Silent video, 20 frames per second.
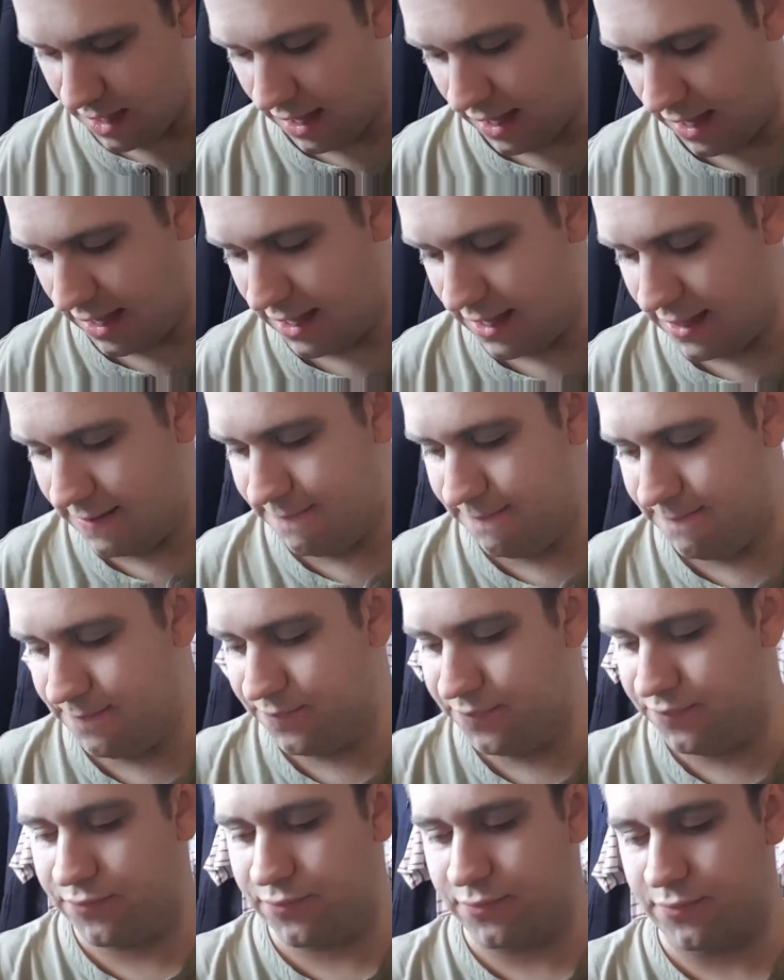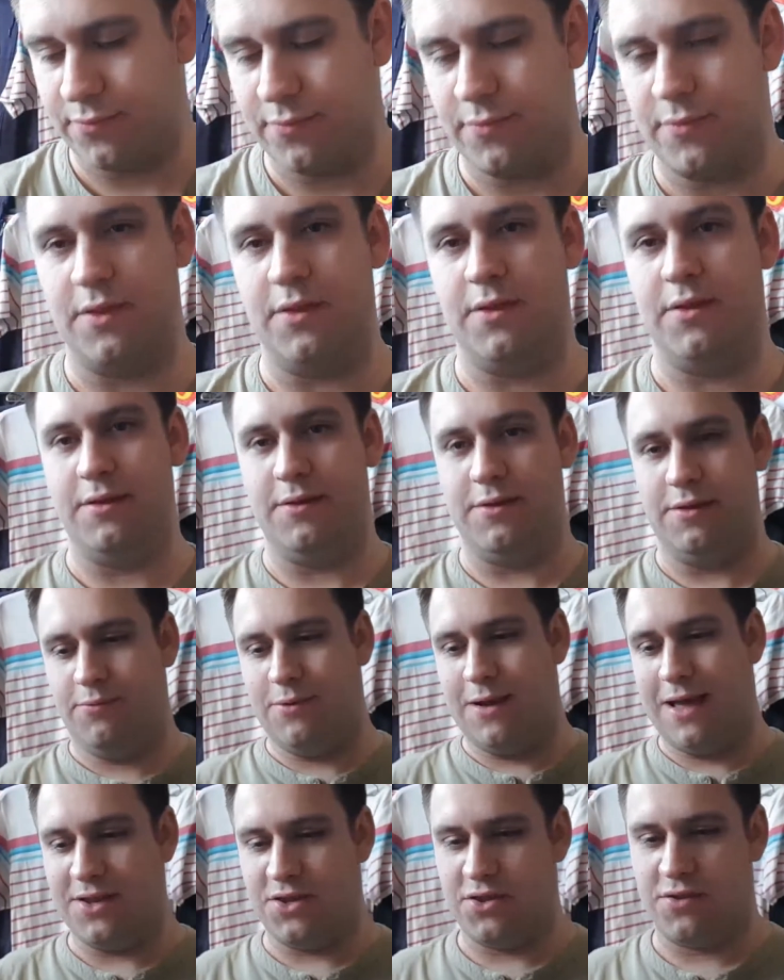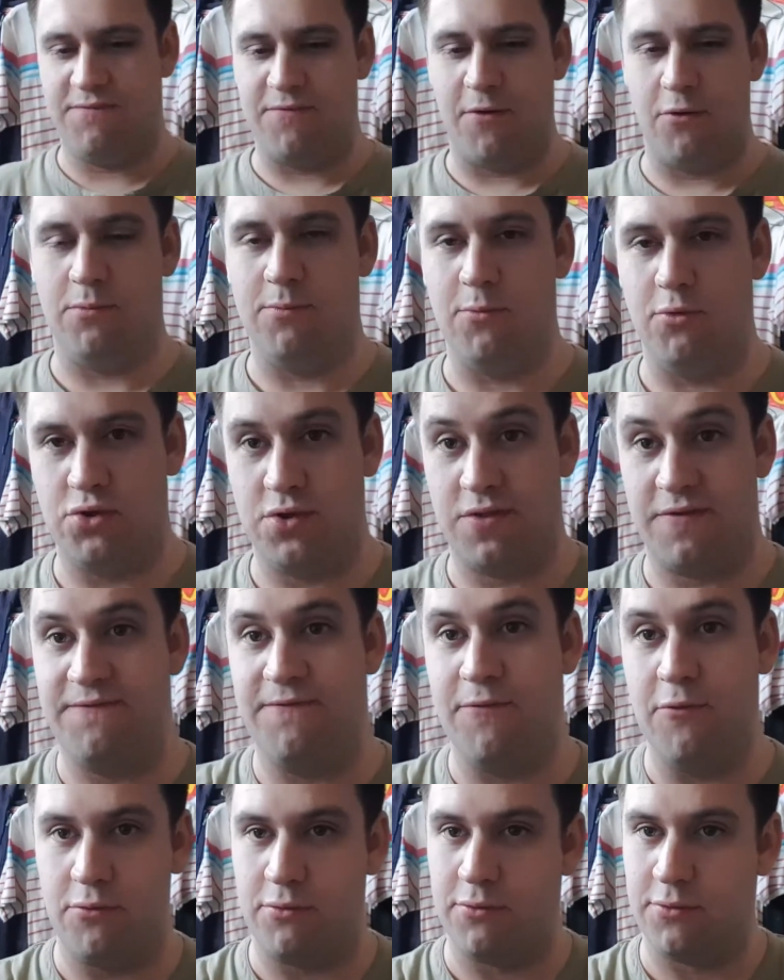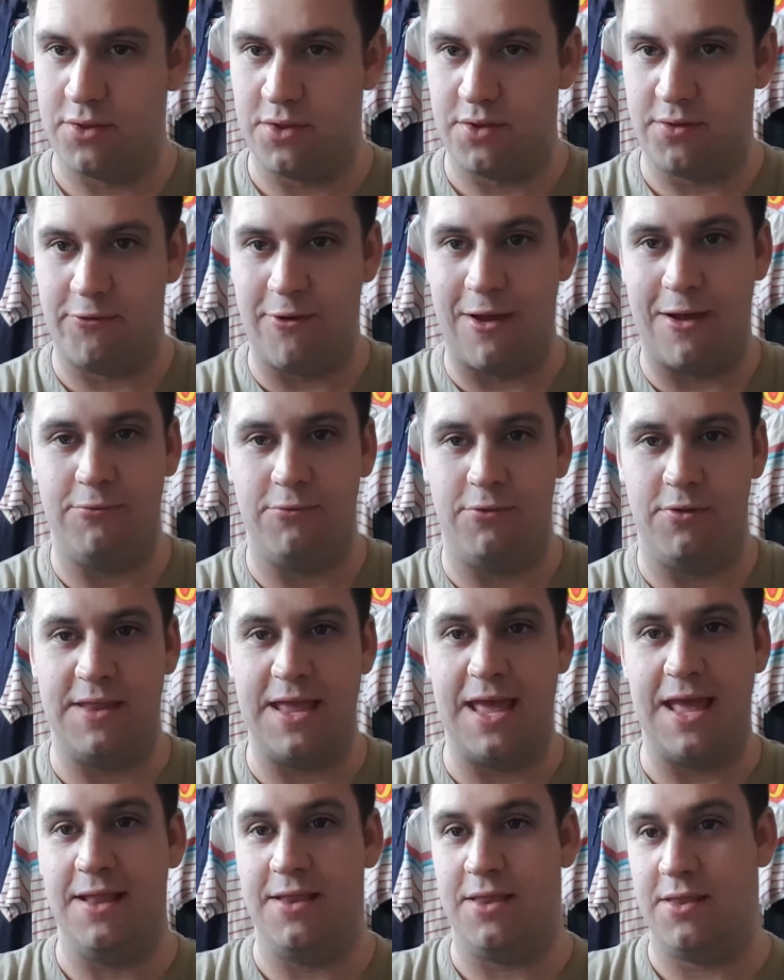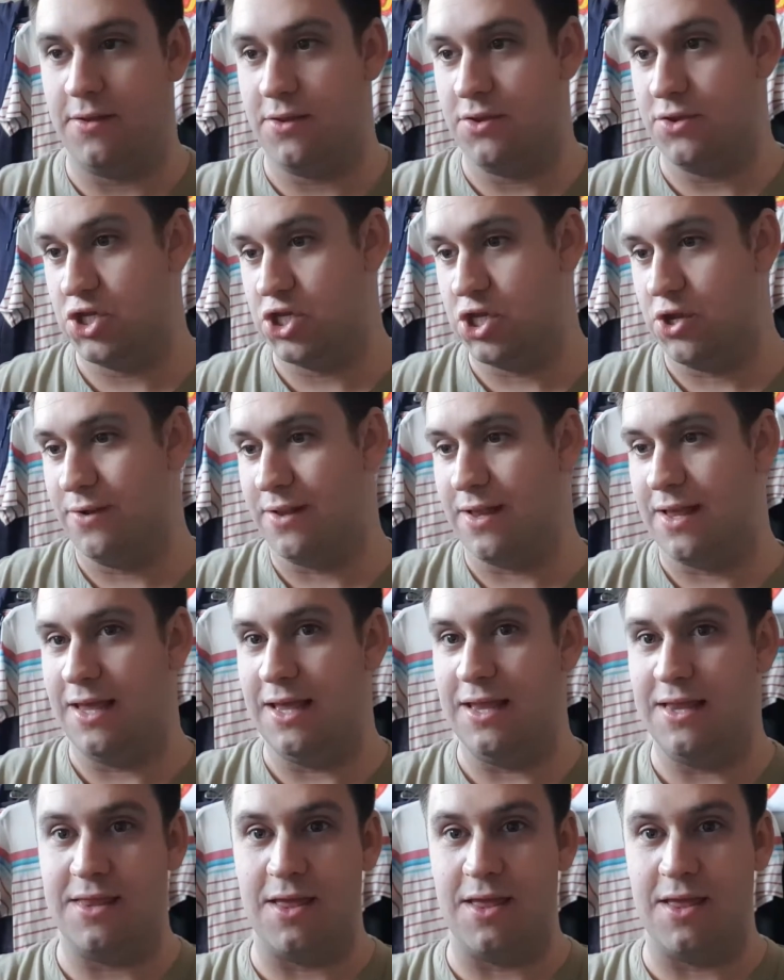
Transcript: Where Voldemort just falls onto the ground dead, showing that